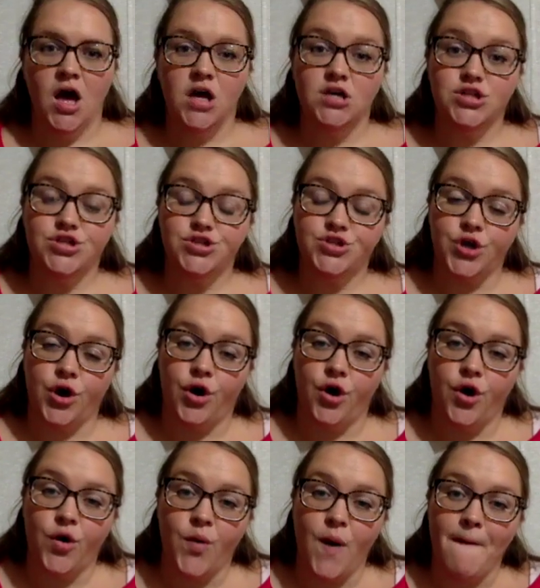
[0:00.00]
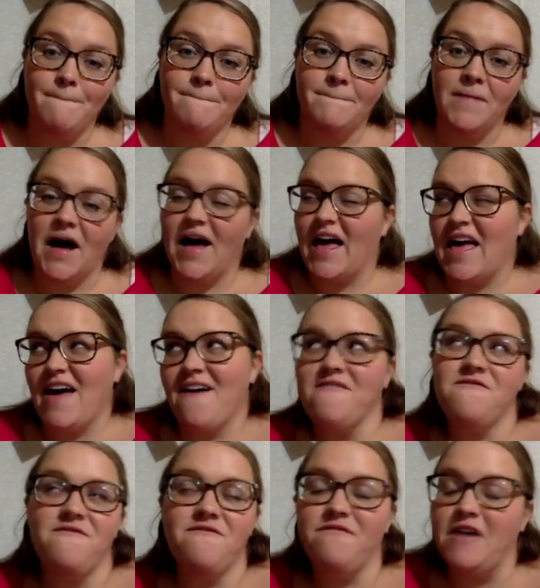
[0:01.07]
So, my
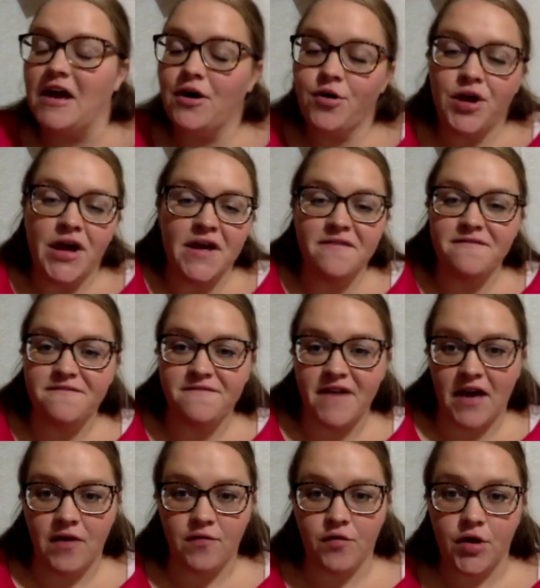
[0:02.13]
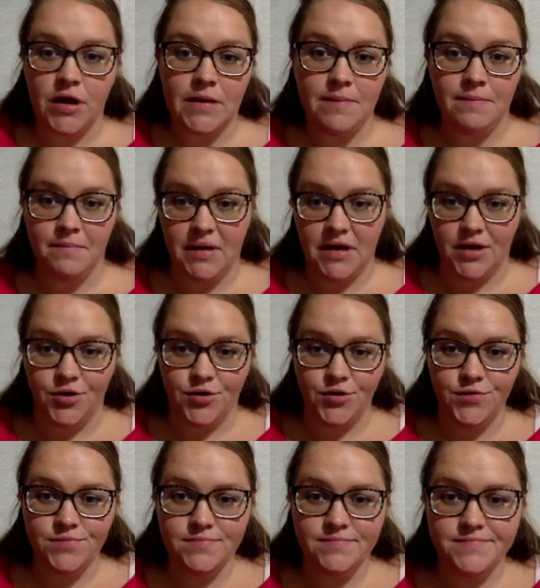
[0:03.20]
very favorite meal